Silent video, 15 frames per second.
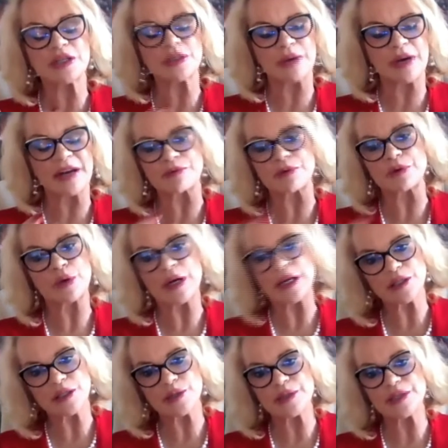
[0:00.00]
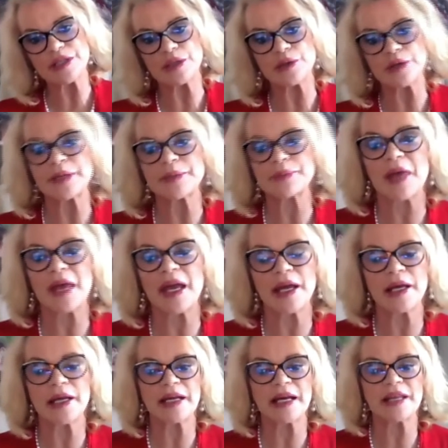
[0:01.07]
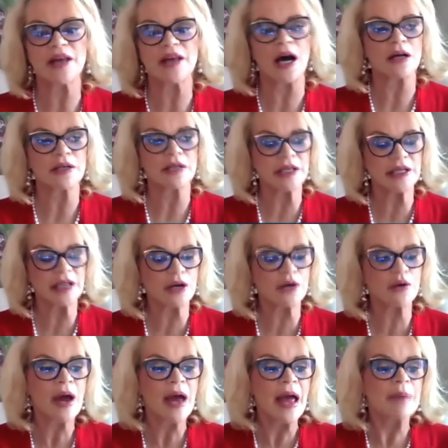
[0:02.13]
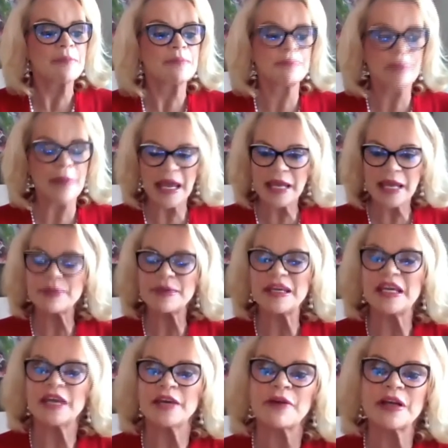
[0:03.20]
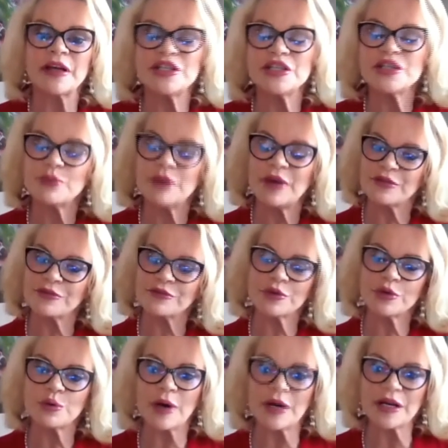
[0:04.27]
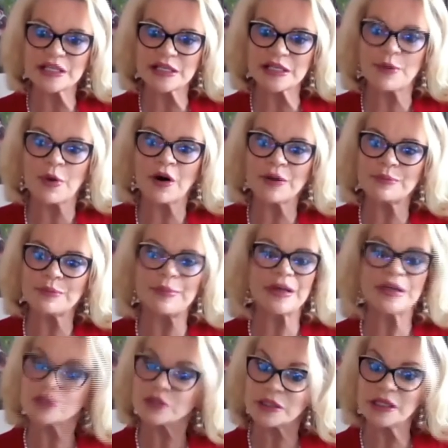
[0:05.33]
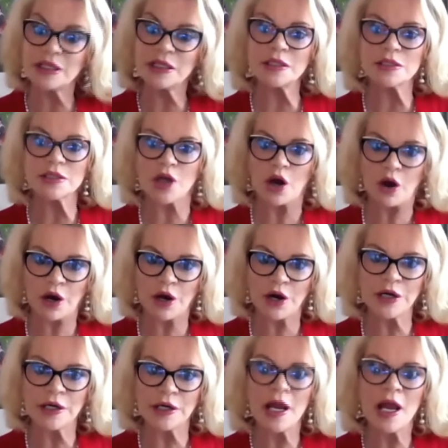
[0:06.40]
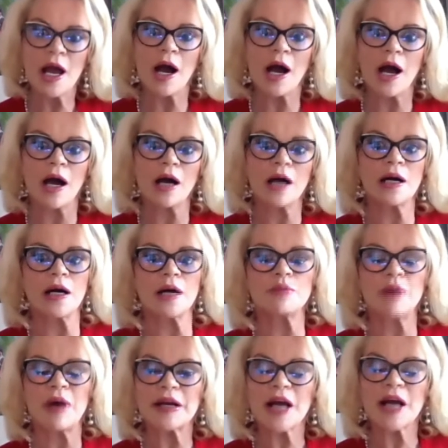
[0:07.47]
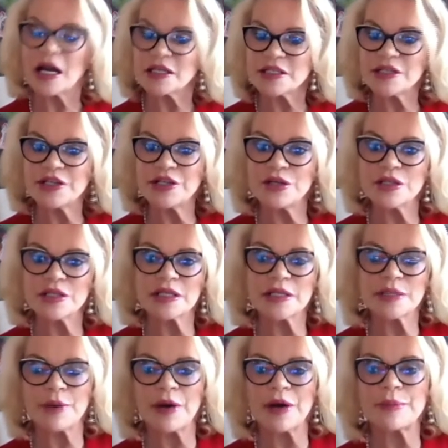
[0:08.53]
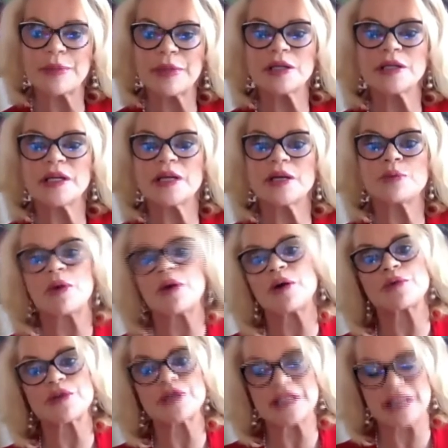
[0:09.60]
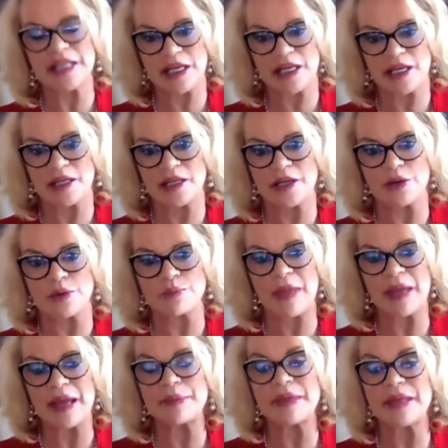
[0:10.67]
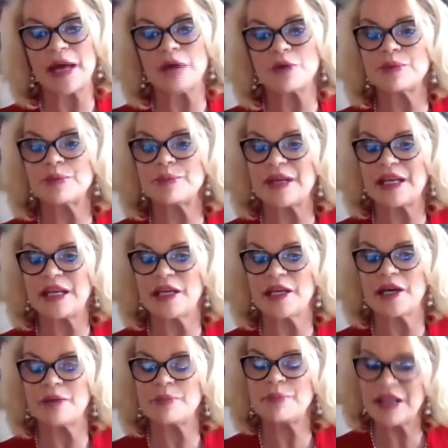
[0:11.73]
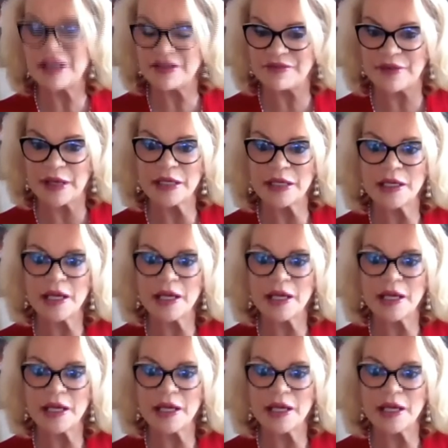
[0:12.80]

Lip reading: at what everyone else was doing, and I thought, maybe if I just went through what smart buildings are, what constitutes a smart building and what we're seeing there, maybe that would be a benefit.